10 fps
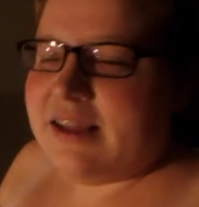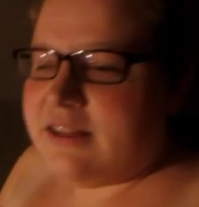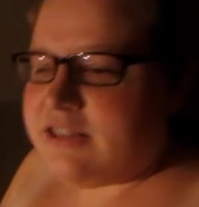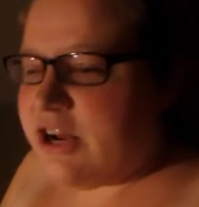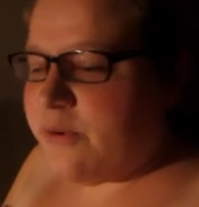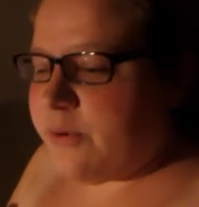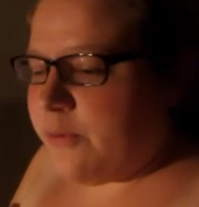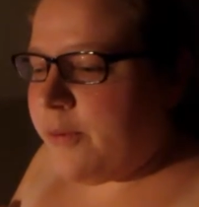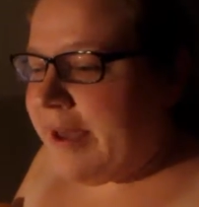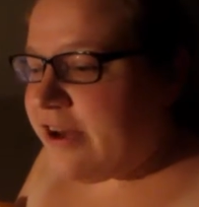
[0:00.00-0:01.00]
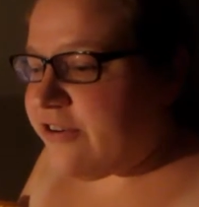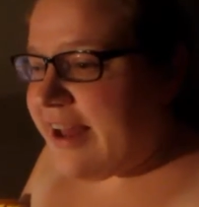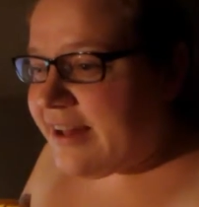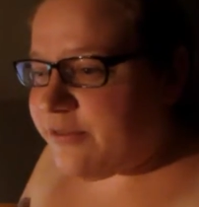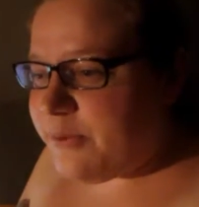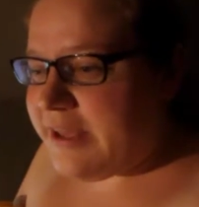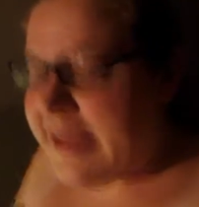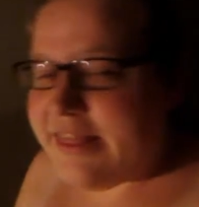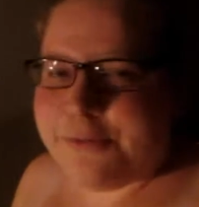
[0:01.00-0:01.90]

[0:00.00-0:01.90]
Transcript: so we might go next weekend.